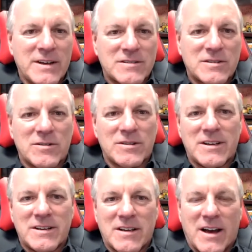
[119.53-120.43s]
So
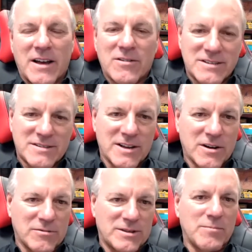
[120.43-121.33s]
I always say
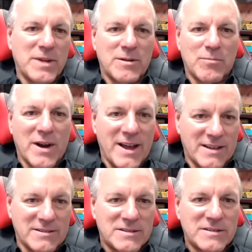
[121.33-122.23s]
go with the better
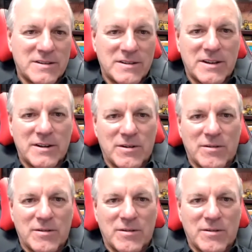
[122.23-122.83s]
brands. You